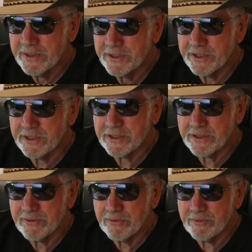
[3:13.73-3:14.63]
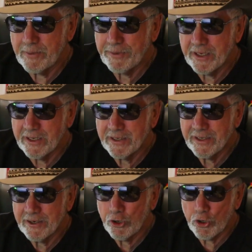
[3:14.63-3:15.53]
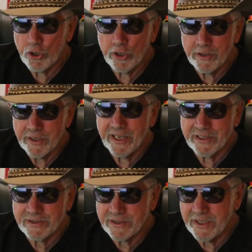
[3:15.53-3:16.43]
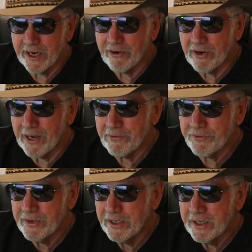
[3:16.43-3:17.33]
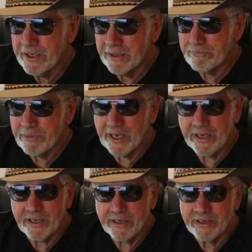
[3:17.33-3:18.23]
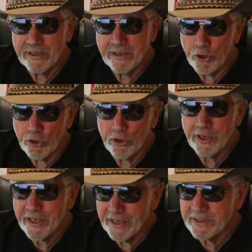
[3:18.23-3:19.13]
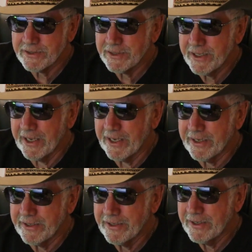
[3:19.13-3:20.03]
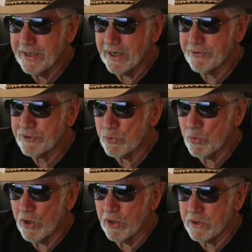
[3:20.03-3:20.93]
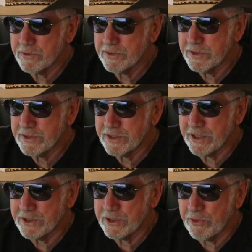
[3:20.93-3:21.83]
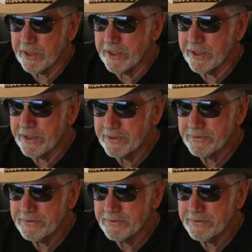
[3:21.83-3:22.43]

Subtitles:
She's ripping her, his hair off and banging her, his head off the walls, says Greg.